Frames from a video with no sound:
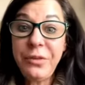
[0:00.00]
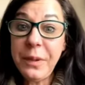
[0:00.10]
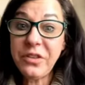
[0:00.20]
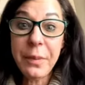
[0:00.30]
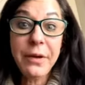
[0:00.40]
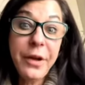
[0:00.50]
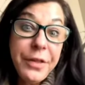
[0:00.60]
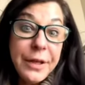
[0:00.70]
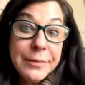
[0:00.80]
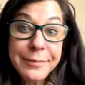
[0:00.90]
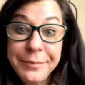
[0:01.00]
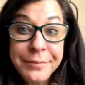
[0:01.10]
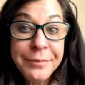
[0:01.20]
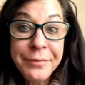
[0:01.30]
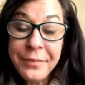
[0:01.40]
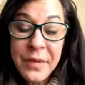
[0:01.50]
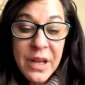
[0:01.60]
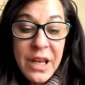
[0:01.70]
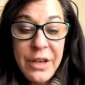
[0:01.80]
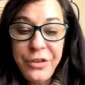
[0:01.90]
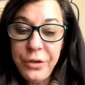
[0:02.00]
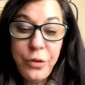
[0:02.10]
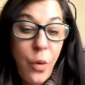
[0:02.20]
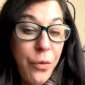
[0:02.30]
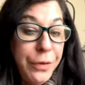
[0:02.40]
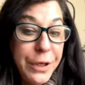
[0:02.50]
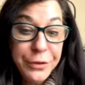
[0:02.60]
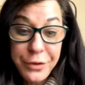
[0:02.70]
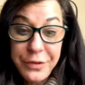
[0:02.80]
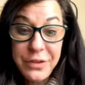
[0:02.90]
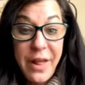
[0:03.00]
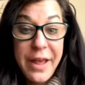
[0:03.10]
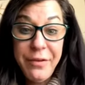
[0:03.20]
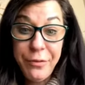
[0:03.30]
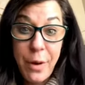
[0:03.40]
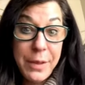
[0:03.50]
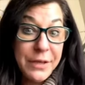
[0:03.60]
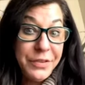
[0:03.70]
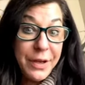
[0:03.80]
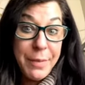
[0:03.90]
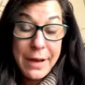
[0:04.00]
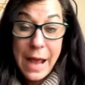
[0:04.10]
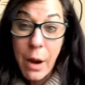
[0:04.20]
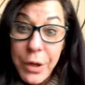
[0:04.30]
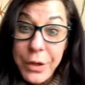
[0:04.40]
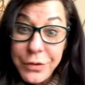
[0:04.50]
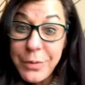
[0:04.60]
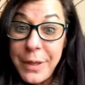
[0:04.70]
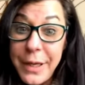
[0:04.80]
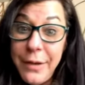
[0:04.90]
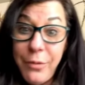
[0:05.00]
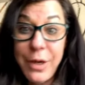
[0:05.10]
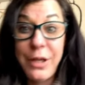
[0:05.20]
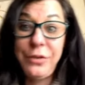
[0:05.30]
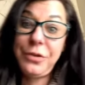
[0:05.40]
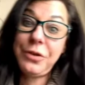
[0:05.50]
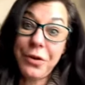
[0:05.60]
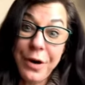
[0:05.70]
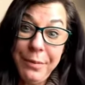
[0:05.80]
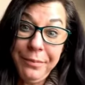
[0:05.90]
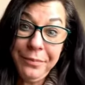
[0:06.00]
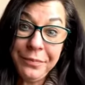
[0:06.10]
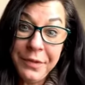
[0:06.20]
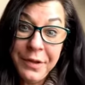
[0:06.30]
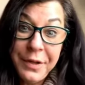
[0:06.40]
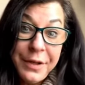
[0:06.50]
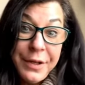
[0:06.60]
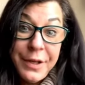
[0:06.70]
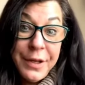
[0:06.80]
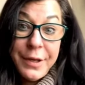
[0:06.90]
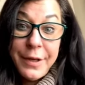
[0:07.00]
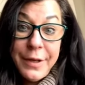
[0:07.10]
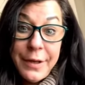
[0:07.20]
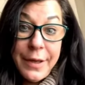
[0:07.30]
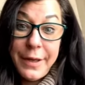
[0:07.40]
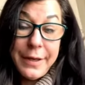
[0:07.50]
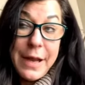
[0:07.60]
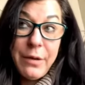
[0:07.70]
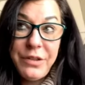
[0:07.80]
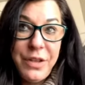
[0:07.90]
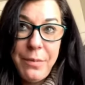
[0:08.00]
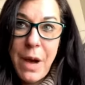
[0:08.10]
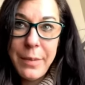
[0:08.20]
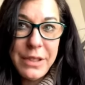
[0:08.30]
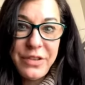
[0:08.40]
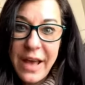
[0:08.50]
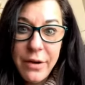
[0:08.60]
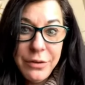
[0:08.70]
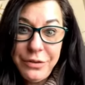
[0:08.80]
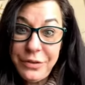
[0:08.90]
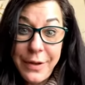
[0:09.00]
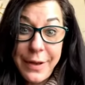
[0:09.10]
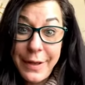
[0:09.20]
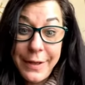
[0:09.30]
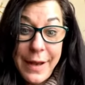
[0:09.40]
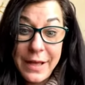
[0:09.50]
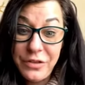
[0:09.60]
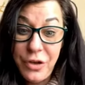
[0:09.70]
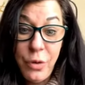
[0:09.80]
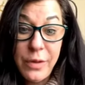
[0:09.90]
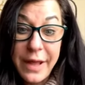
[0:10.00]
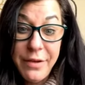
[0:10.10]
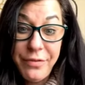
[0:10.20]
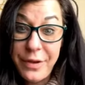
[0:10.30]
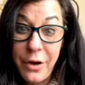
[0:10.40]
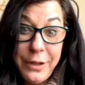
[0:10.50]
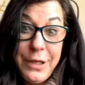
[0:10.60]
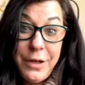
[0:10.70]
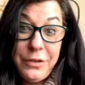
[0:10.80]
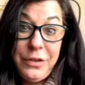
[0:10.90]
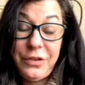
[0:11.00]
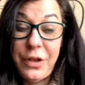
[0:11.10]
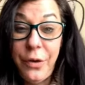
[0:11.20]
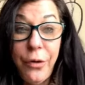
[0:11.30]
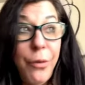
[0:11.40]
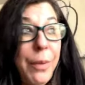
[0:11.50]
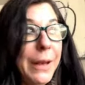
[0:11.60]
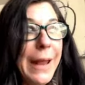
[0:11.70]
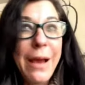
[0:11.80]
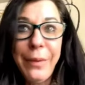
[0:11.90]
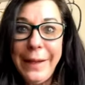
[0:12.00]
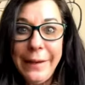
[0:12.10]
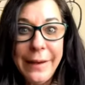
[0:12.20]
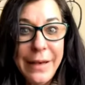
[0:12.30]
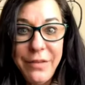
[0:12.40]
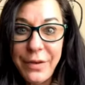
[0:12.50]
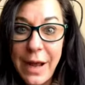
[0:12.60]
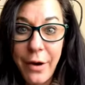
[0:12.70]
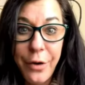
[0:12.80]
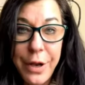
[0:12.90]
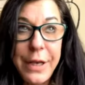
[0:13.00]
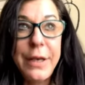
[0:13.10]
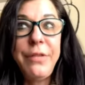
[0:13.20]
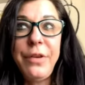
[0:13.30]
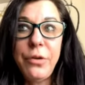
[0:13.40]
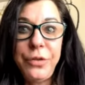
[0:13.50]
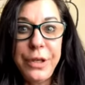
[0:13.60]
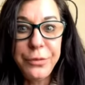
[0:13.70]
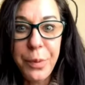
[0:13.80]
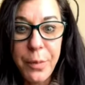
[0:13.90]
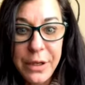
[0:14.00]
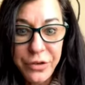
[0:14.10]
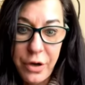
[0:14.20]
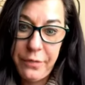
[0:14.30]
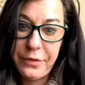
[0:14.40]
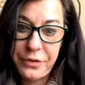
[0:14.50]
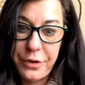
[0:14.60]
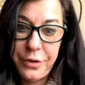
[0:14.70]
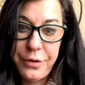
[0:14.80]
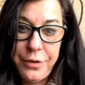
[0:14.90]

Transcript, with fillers: speaks about nothing. He shows old videos of his life, reminiscing about how it used to be when he used to stream and now he's in mommy's house and has no life and all he does is sit home and now he didn't even i heard he didn't even go see his probation officer